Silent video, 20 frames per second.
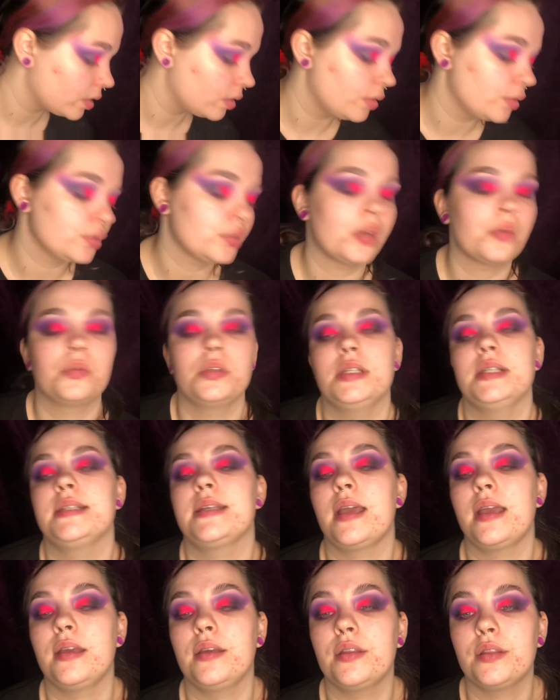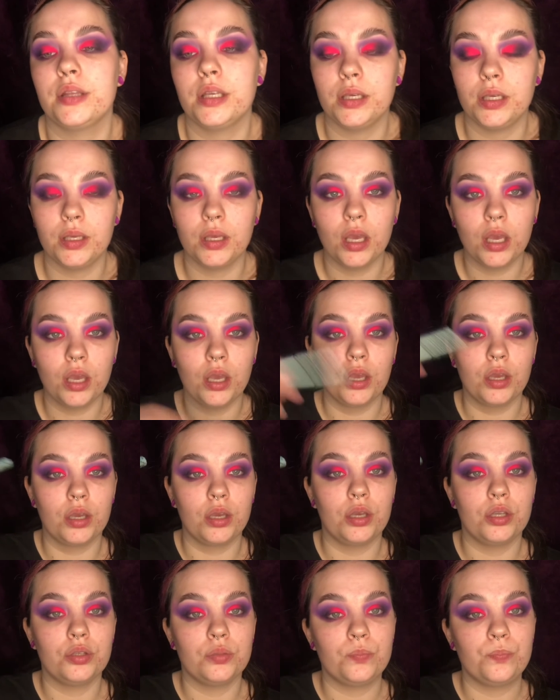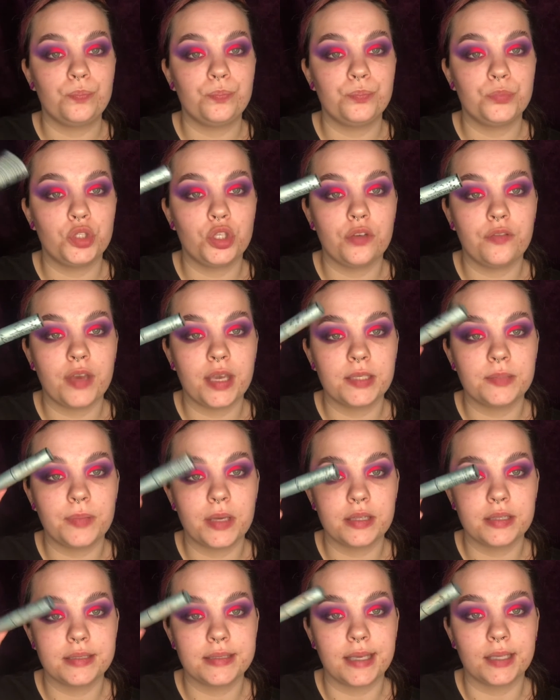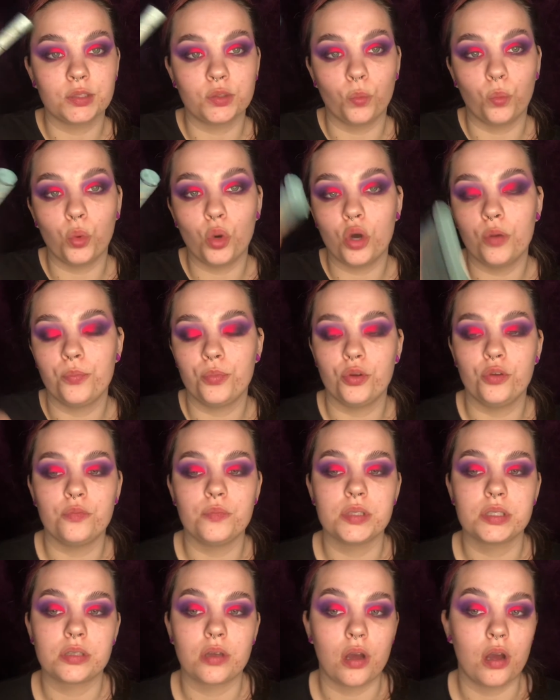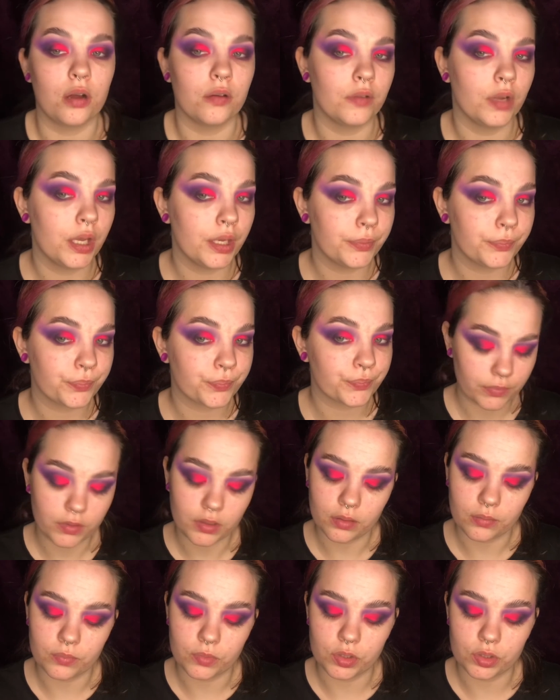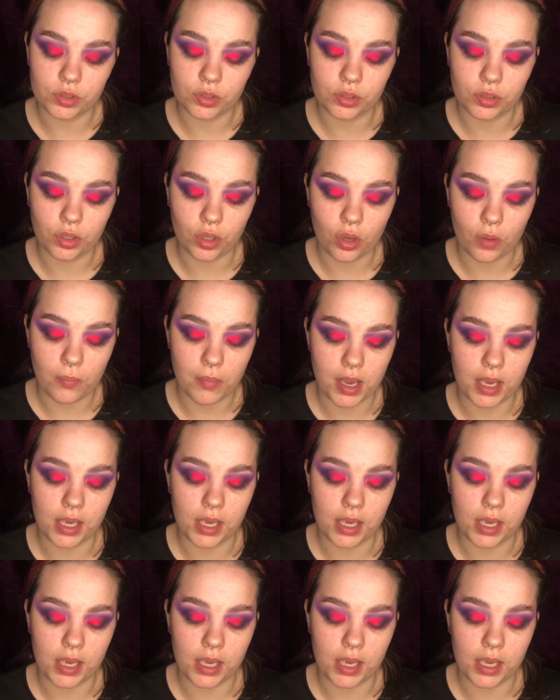I'm going to take the Too Faced Bethann Sector Waterproof Mascara. I'm just going to coat my